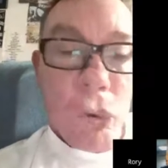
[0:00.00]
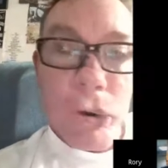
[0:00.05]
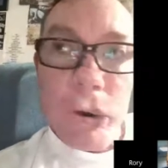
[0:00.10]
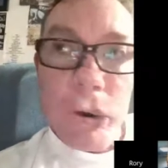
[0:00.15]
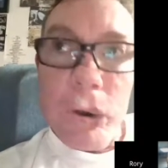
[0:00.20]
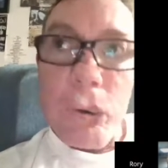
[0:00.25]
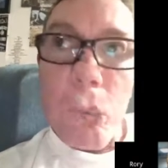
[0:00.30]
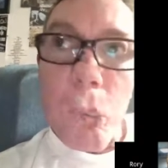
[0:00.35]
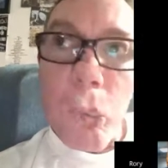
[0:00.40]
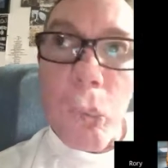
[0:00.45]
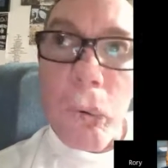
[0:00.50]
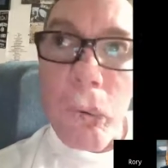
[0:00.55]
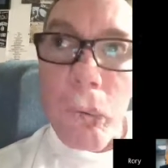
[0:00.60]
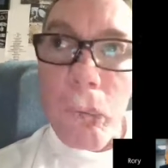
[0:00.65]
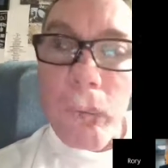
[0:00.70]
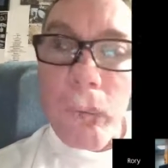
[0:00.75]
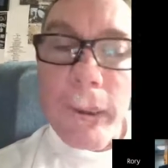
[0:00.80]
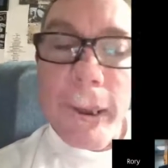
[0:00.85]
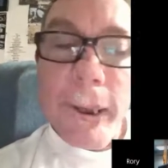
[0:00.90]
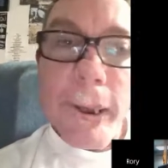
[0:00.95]

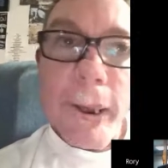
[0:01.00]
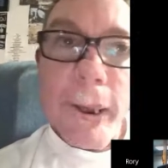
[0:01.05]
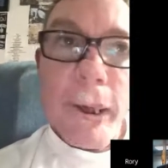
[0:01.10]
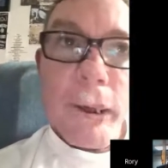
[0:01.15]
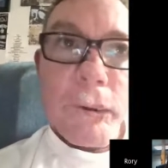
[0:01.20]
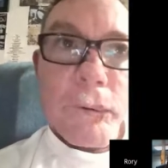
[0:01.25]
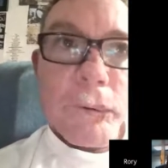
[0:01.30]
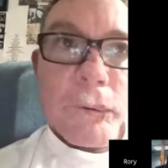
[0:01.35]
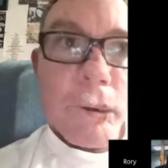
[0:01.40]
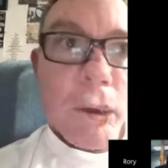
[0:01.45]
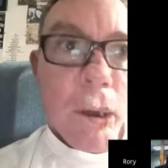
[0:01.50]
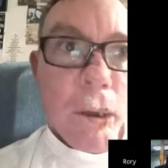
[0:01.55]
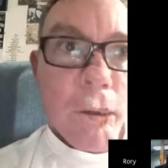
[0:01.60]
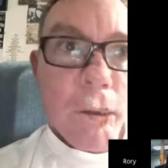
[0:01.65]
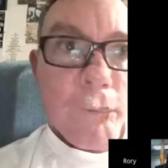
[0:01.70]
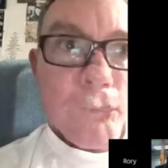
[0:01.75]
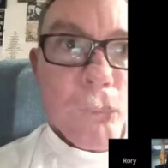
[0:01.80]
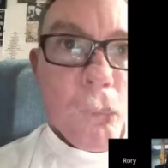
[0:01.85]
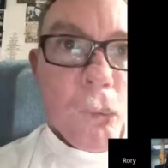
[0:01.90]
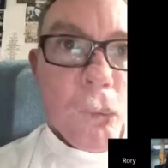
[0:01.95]
coconut oil
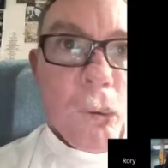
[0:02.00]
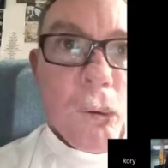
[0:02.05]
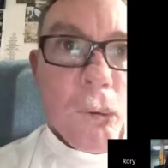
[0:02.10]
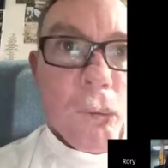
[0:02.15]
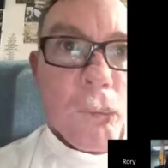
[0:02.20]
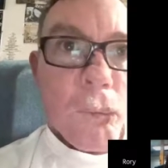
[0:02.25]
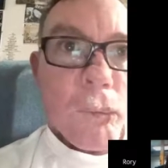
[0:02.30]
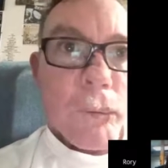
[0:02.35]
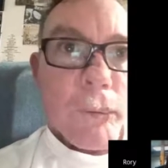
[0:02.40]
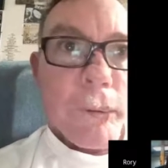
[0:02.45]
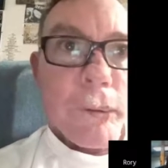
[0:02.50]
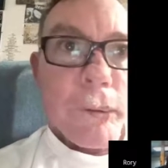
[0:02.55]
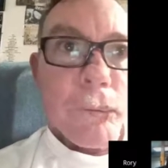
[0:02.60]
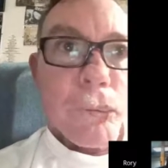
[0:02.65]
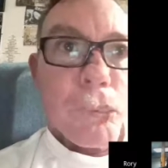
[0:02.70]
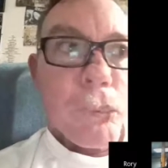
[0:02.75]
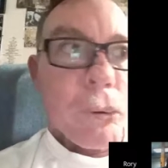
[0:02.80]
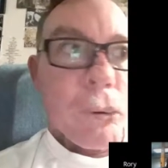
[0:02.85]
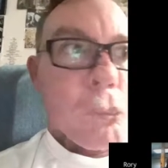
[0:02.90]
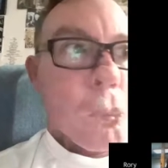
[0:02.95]
and olive oil,
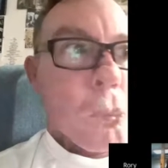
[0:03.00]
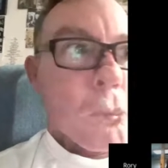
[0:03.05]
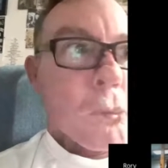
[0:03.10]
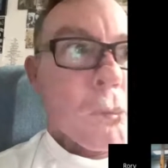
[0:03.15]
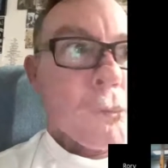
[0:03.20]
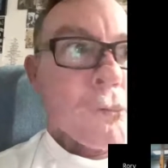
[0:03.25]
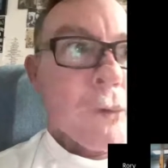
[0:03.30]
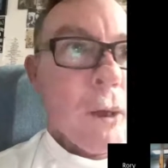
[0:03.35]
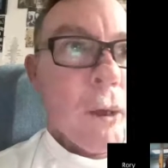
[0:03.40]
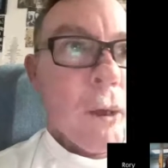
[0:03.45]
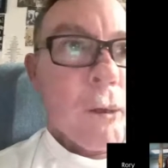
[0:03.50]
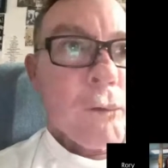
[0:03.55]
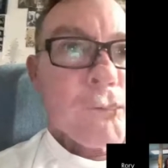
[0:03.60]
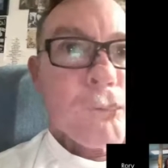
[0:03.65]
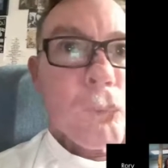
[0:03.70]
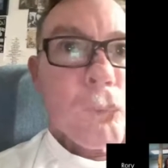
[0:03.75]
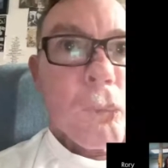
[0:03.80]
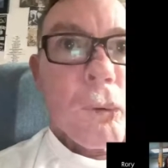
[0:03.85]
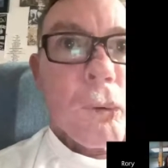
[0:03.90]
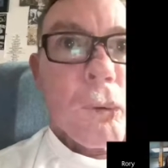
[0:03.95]
like 3/4
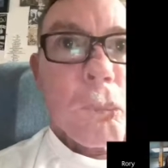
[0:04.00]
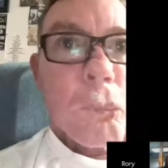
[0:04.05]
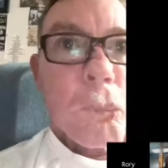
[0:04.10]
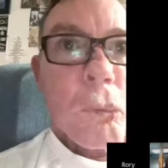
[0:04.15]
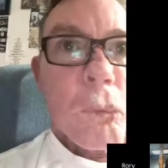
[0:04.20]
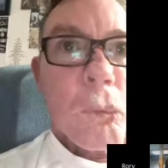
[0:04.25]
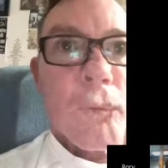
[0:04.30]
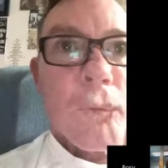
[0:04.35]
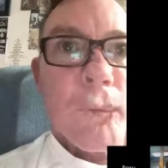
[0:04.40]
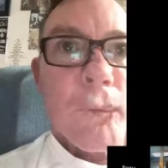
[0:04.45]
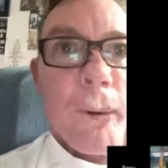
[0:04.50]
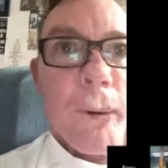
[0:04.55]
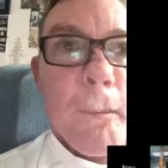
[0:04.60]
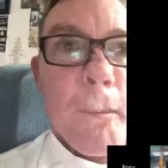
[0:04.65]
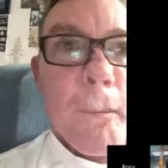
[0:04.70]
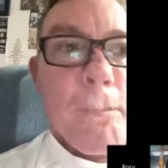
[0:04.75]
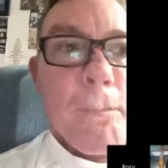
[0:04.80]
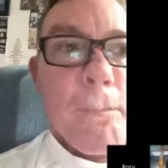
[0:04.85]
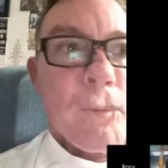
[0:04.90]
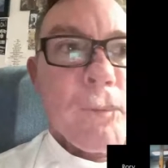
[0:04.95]
olive oil with,
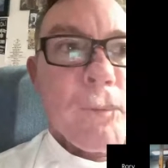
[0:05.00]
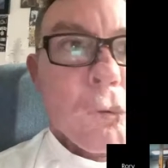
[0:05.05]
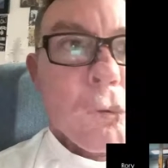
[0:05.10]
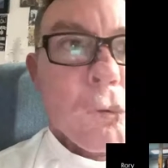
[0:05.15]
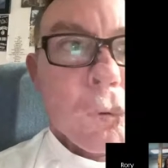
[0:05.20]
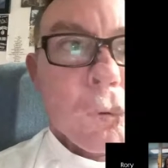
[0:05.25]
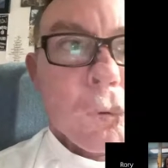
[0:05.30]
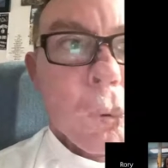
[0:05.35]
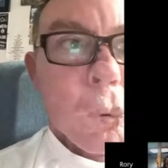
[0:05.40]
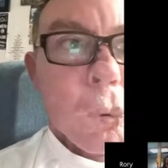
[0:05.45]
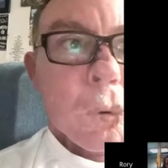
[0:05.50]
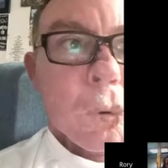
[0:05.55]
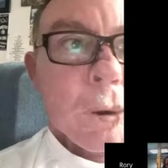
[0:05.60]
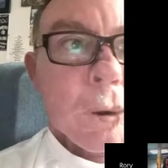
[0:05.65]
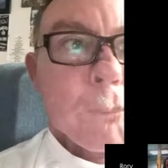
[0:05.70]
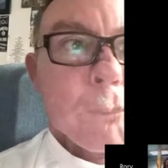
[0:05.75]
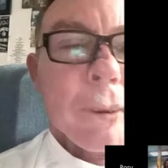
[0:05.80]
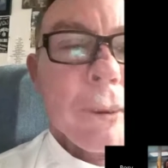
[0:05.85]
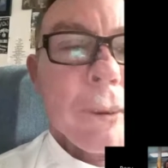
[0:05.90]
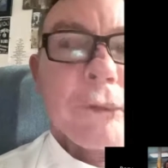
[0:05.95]
you know, the
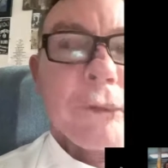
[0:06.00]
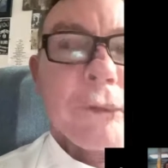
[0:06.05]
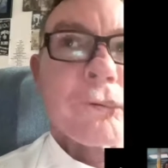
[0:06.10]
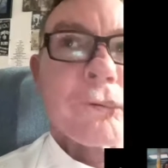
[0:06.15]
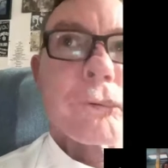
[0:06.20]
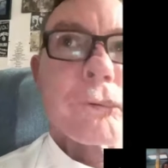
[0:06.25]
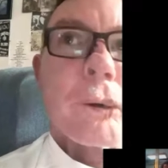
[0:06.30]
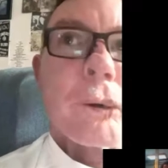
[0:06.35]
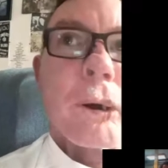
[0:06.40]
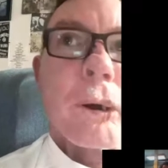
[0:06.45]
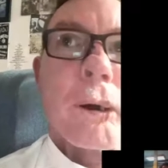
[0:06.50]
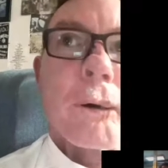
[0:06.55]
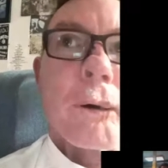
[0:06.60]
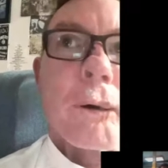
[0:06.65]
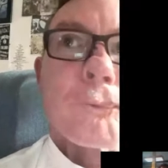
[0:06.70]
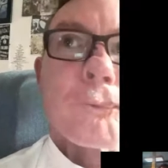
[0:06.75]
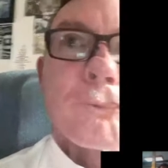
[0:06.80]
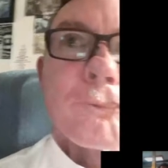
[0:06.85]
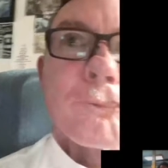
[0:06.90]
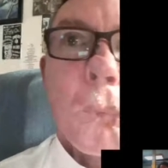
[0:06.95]
coconut base
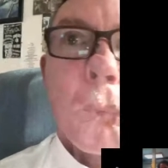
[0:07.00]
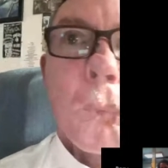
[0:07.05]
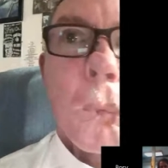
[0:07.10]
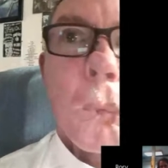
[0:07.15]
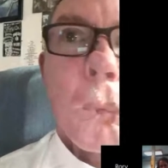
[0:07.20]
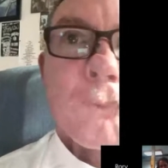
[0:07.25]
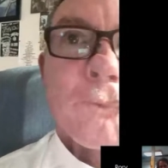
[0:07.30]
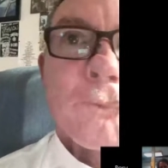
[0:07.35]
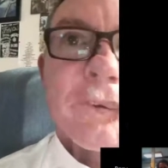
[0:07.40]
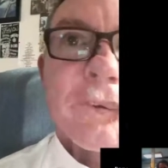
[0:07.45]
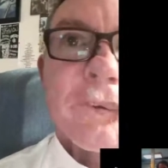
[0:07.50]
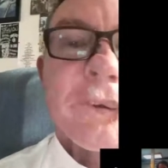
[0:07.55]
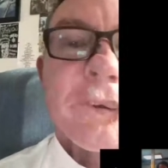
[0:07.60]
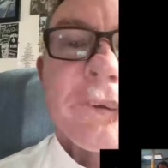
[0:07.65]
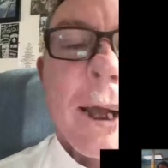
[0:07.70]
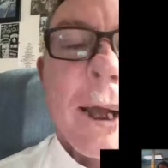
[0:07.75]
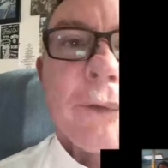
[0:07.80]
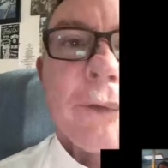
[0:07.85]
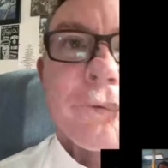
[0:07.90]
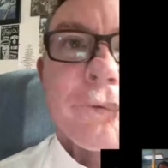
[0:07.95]
for
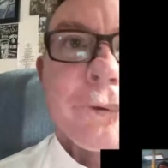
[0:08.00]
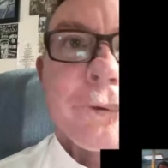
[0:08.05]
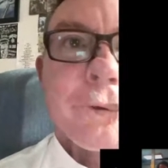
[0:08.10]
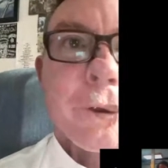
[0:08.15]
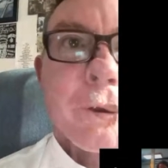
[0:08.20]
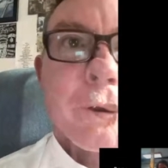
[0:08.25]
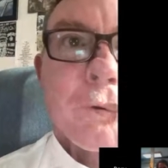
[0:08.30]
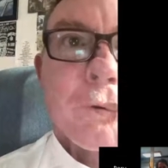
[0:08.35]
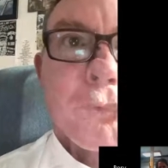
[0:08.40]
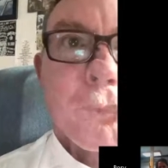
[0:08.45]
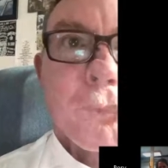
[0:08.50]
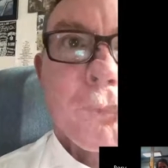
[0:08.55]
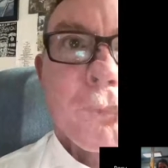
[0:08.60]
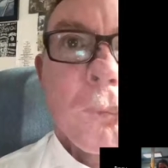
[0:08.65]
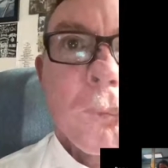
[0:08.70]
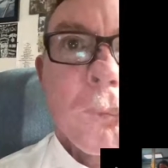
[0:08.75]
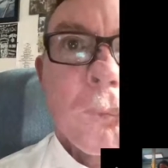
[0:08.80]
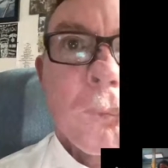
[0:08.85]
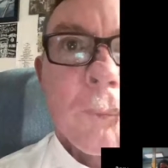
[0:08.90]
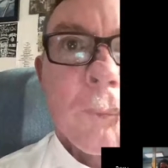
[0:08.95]
viscosity
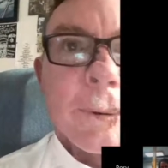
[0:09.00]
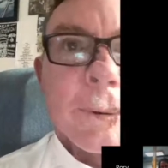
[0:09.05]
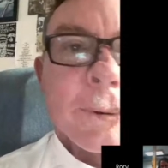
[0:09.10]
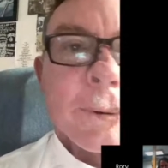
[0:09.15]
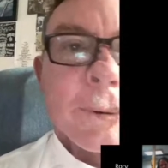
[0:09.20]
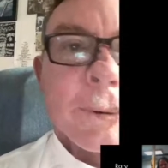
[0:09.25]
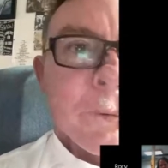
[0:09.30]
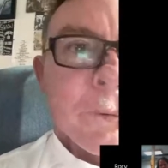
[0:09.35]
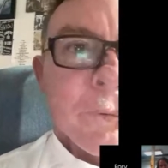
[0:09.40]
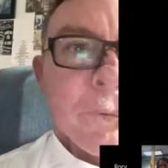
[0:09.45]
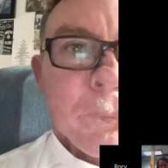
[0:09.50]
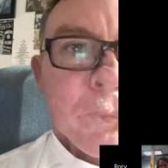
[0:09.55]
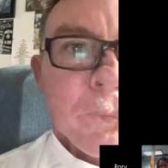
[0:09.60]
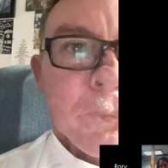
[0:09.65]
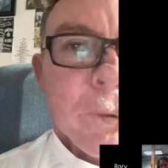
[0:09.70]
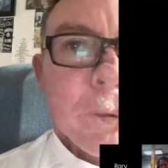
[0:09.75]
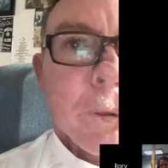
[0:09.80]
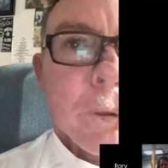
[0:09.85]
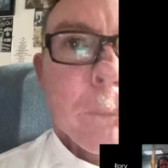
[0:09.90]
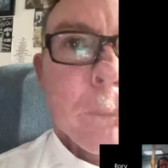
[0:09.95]
control. So it's
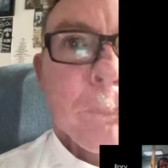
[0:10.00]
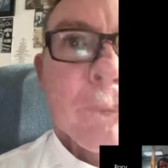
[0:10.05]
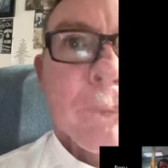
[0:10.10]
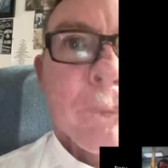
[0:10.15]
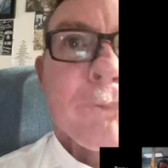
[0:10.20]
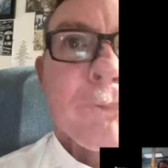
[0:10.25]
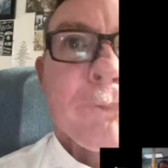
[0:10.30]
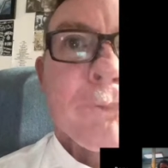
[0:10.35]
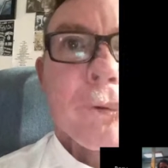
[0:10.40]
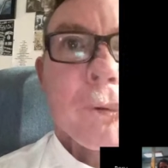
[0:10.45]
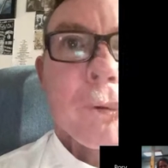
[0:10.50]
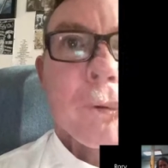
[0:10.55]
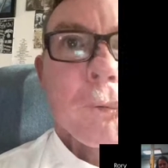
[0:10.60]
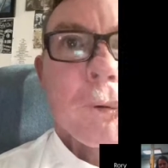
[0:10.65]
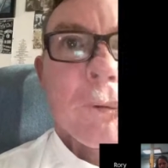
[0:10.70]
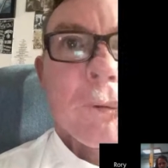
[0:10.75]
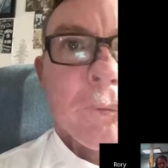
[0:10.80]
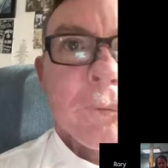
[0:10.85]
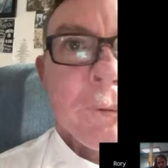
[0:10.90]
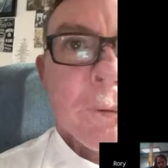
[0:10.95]
a little
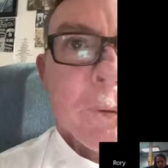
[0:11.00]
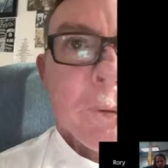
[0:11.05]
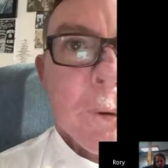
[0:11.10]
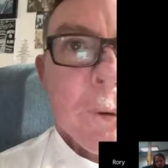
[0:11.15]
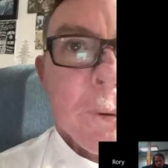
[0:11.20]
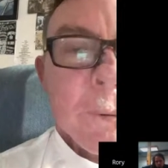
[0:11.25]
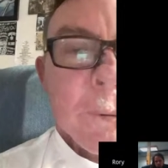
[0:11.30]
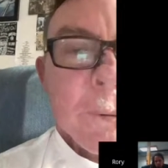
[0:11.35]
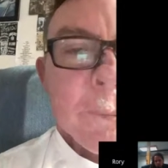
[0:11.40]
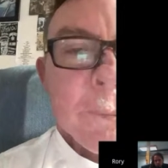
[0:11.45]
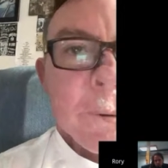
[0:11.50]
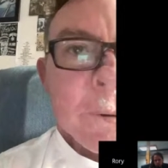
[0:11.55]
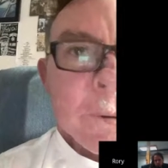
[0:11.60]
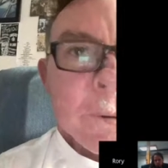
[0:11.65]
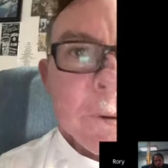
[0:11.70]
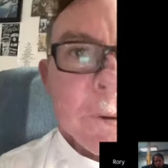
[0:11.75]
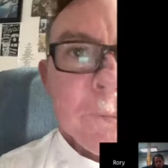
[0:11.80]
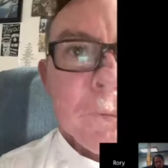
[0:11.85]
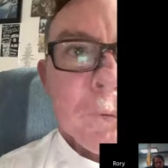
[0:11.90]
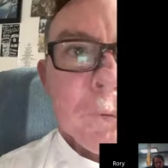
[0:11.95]
beefier in
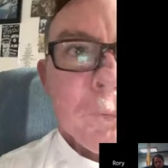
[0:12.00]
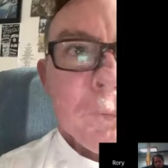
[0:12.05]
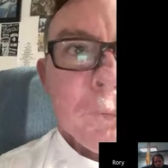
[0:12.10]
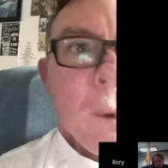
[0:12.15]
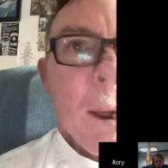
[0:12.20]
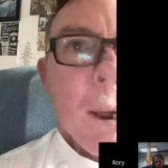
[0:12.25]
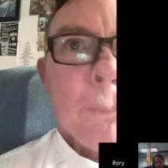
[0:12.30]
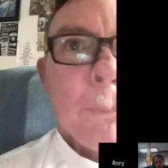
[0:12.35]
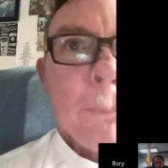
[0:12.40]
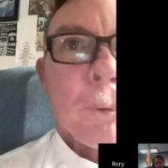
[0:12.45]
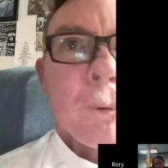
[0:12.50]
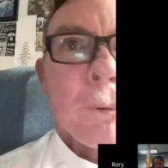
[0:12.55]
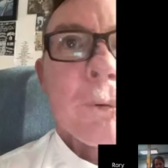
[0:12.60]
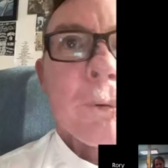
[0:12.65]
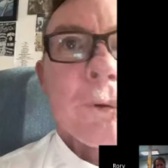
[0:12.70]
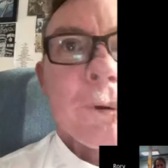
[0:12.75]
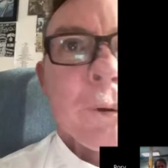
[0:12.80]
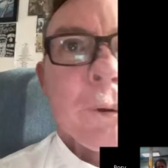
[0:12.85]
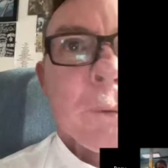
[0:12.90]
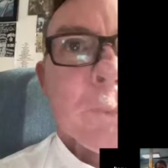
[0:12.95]
the
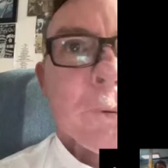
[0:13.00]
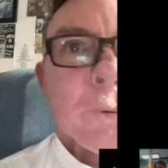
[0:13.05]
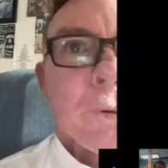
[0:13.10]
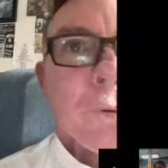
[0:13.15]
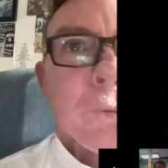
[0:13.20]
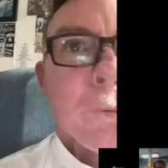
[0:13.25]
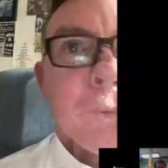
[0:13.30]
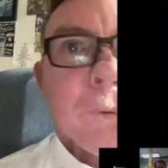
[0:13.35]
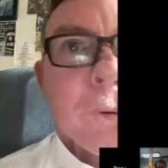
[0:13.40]
dropper, you know, when you do the